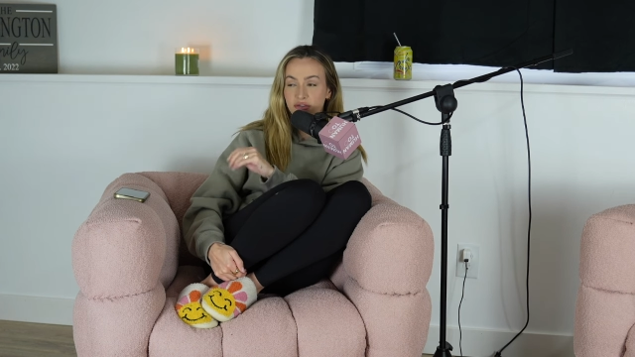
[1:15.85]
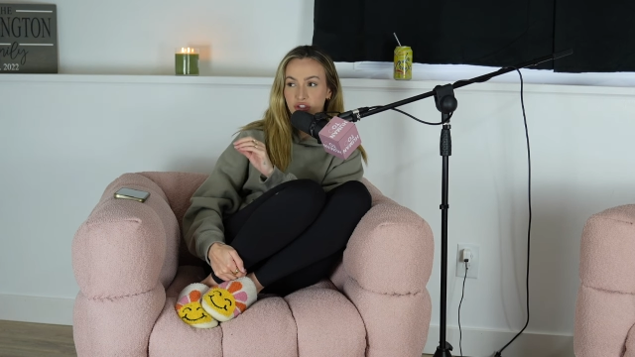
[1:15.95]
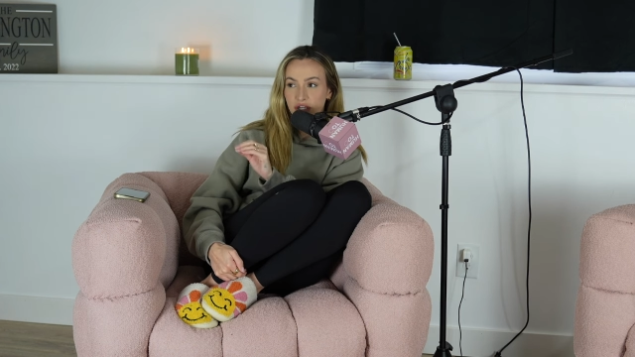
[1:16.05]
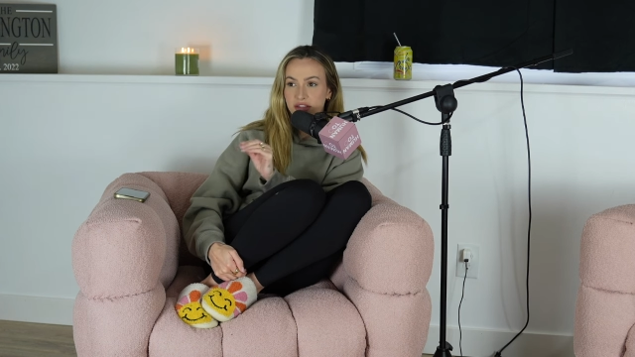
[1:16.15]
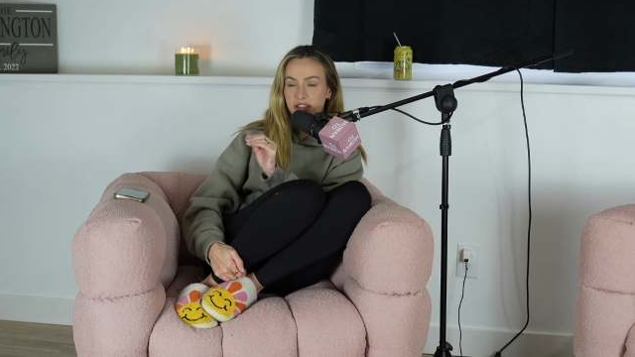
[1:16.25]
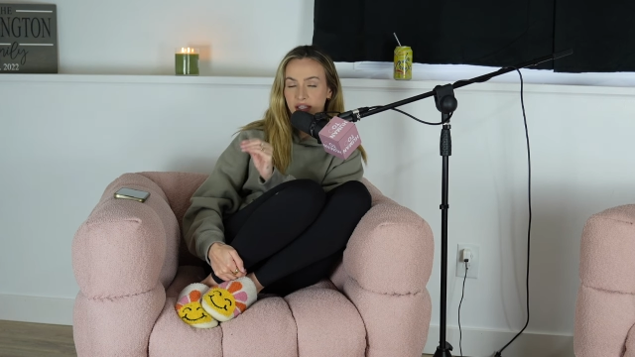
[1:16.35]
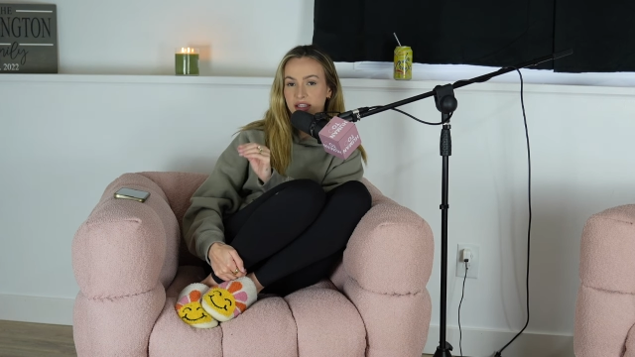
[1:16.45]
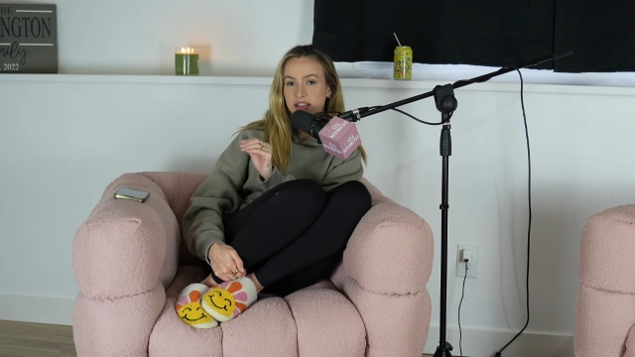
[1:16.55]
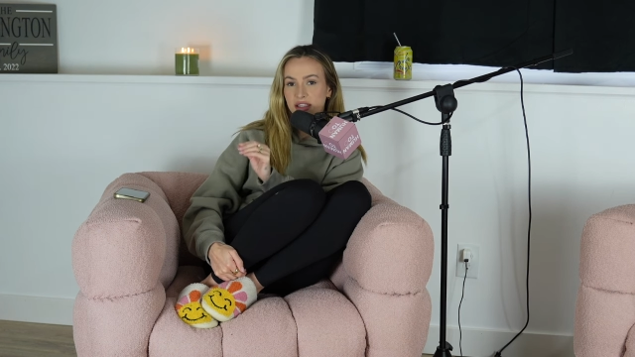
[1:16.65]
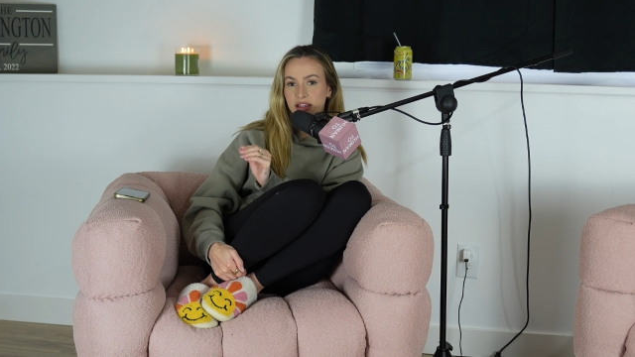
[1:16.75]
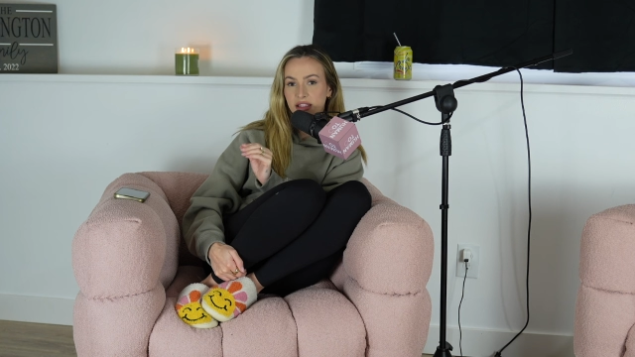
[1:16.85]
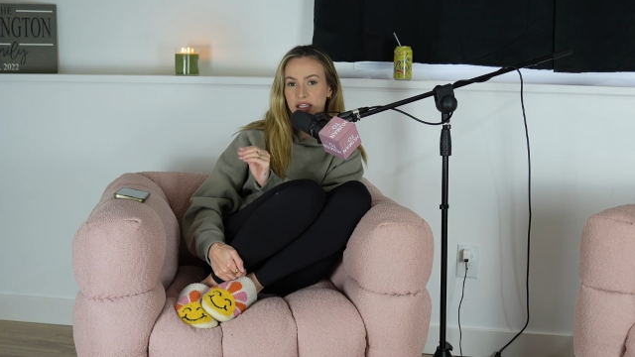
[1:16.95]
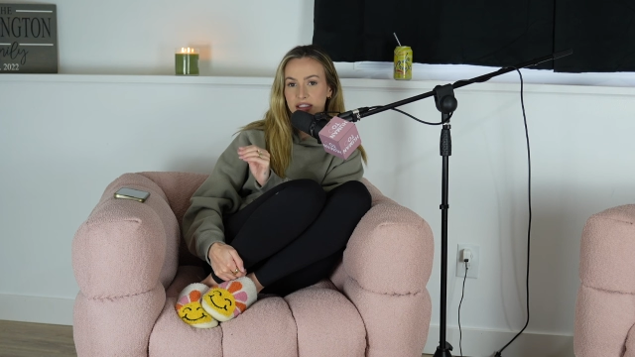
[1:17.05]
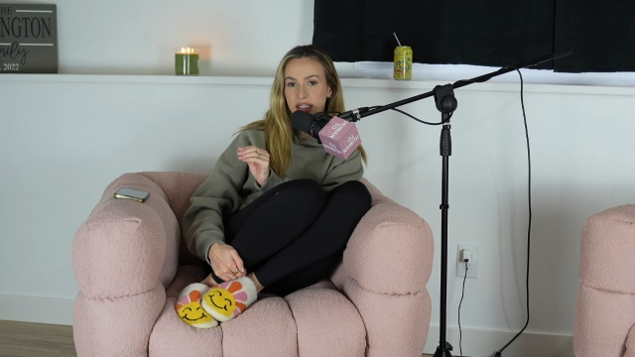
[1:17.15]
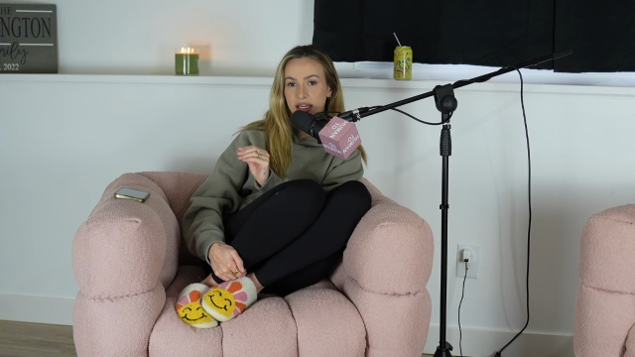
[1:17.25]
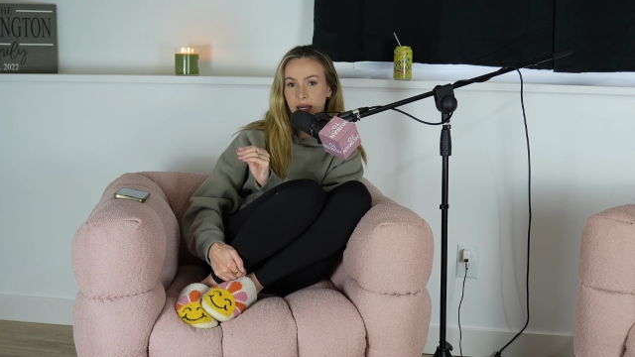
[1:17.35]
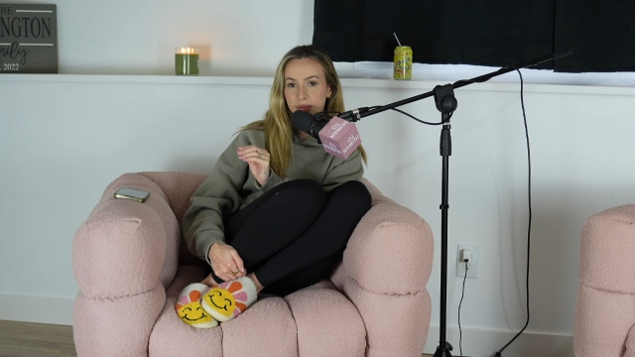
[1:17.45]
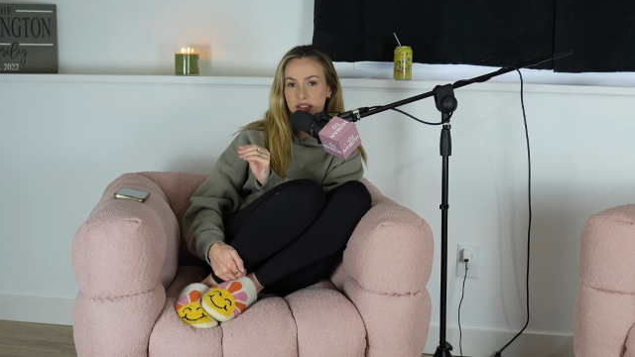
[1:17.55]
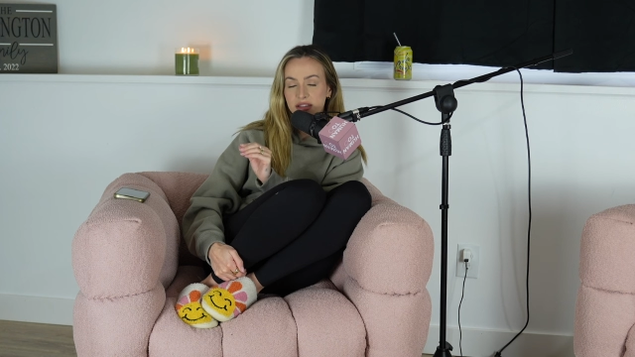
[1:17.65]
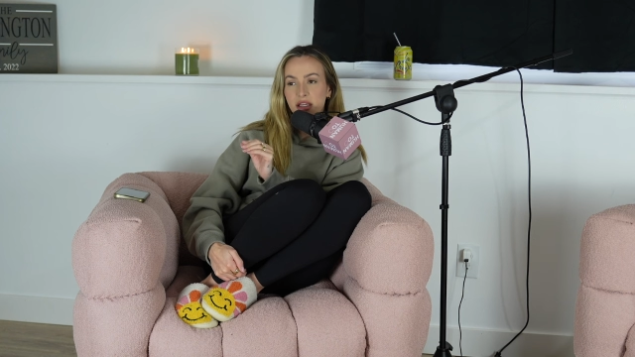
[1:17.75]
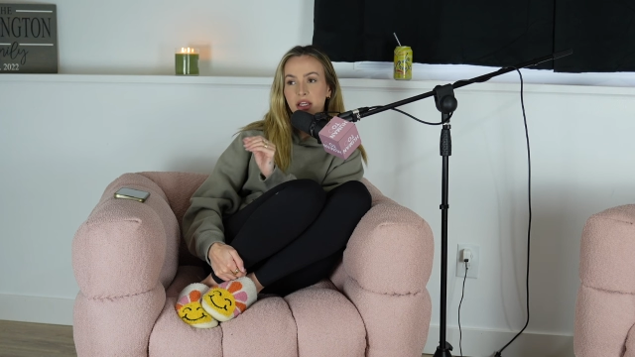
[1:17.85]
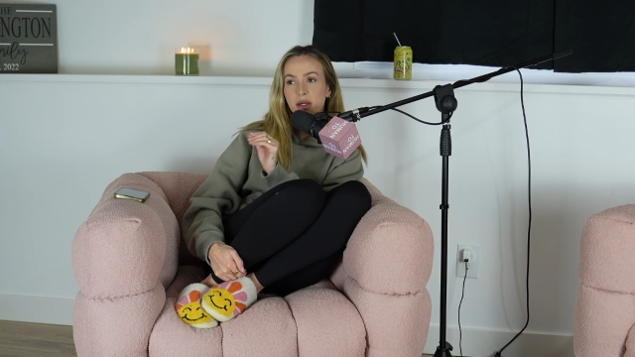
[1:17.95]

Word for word: just in case anything like that happens.